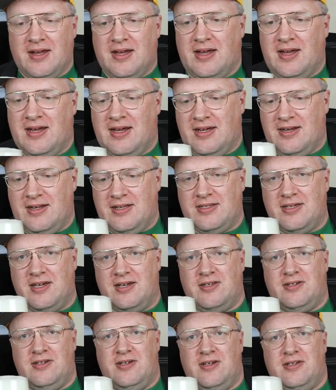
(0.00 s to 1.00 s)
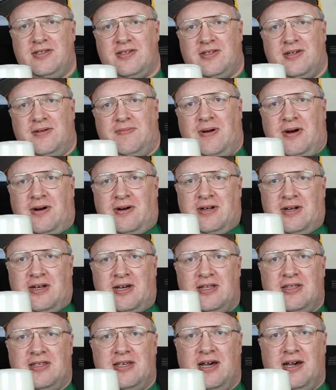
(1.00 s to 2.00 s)
And it's like, Jesus, you poured it
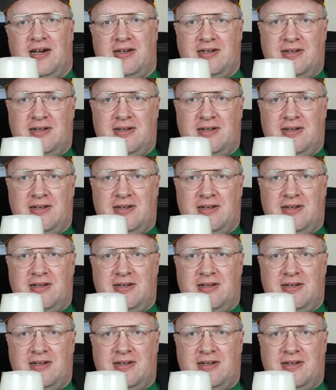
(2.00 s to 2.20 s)
like that.